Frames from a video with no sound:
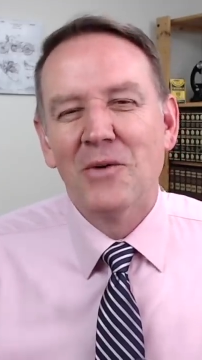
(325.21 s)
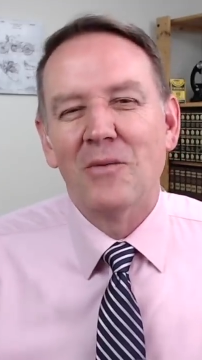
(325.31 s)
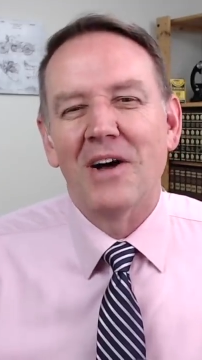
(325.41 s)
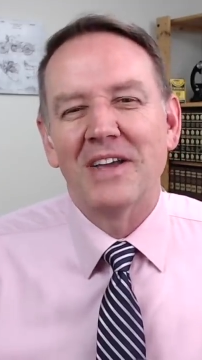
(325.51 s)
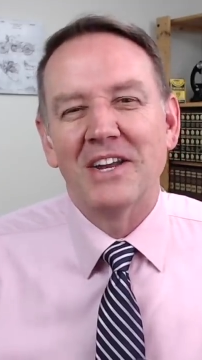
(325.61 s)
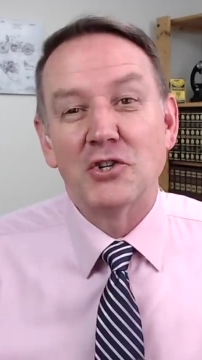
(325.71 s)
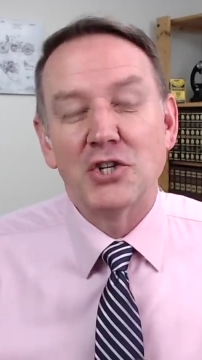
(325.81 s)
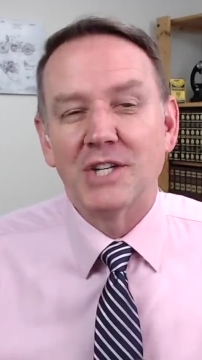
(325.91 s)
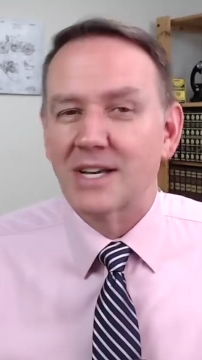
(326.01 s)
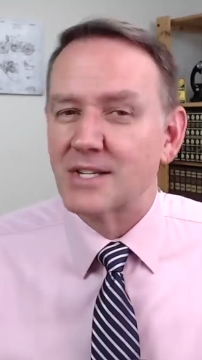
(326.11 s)
Well, you know,
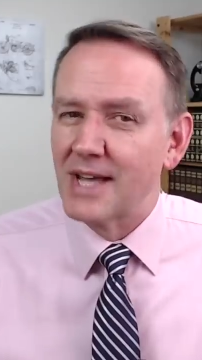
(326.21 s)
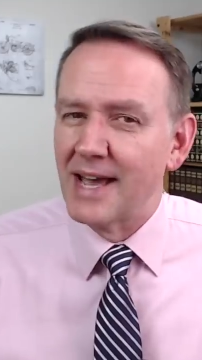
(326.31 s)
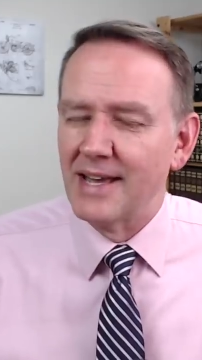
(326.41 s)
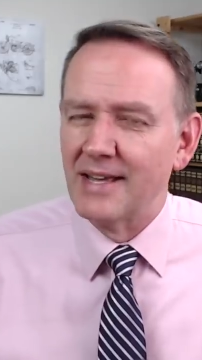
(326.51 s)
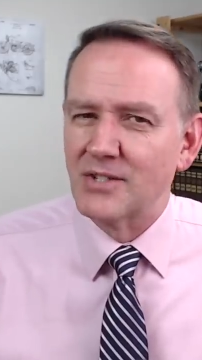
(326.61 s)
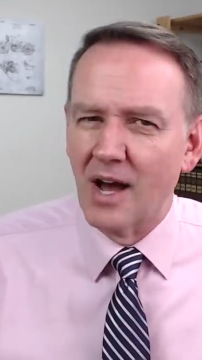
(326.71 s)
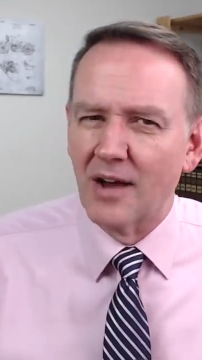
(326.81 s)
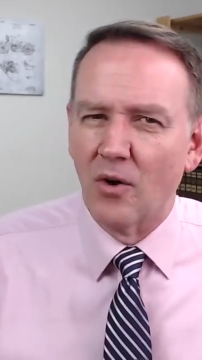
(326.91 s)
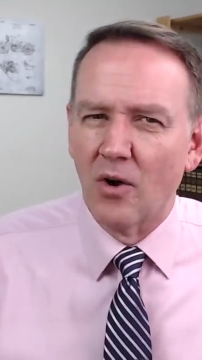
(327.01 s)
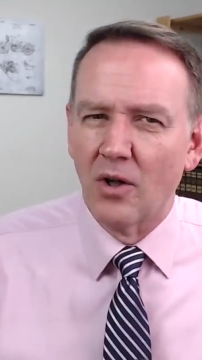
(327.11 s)
she does say it's
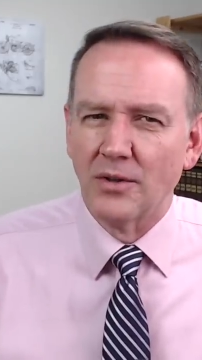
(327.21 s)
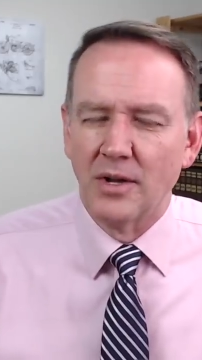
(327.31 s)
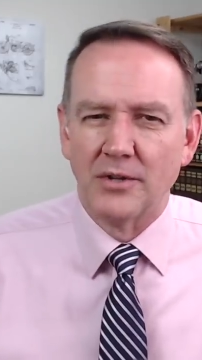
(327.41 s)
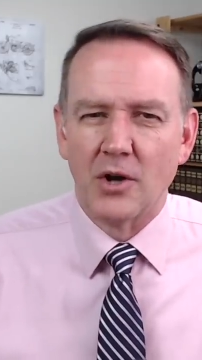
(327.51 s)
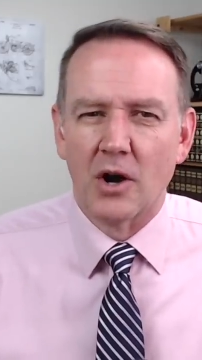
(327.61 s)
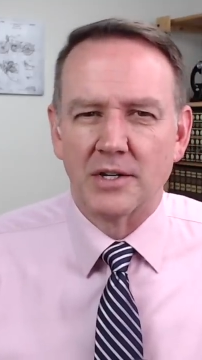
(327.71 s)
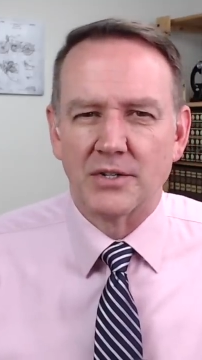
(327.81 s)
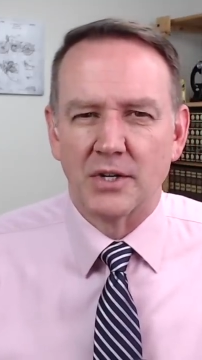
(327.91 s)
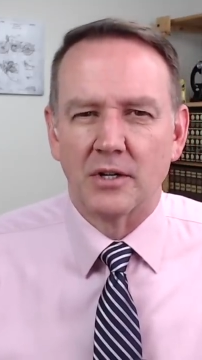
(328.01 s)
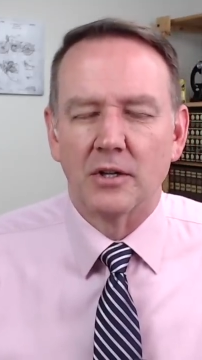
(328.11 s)
not all
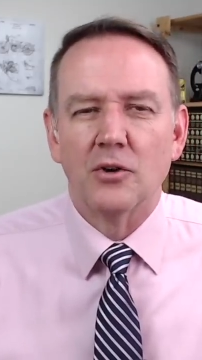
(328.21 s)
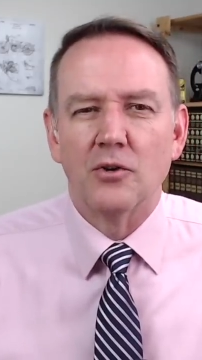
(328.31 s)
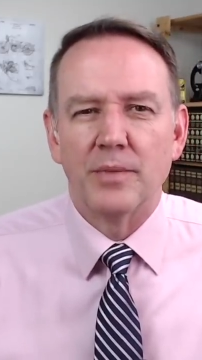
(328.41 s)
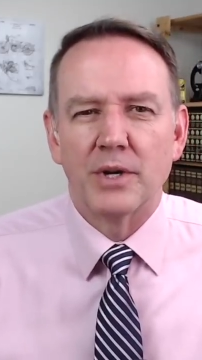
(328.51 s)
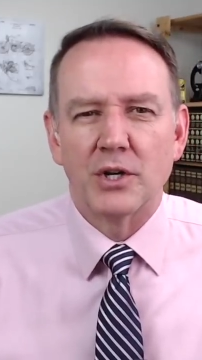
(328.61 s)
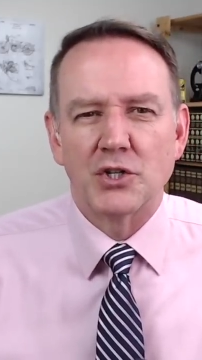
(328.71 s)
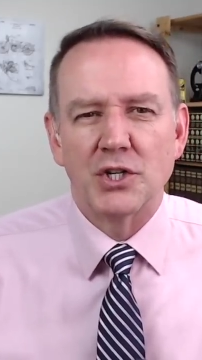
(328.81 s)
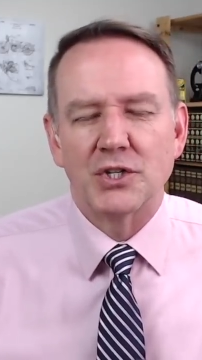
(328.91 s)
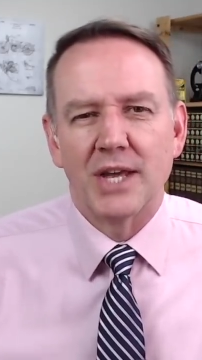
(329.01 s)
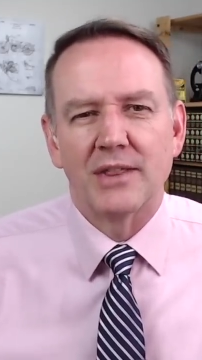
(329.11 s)
darkness and gloom, because
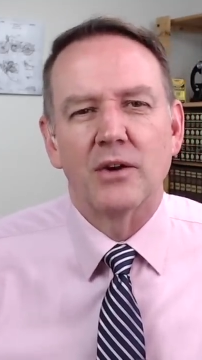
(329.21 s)
she said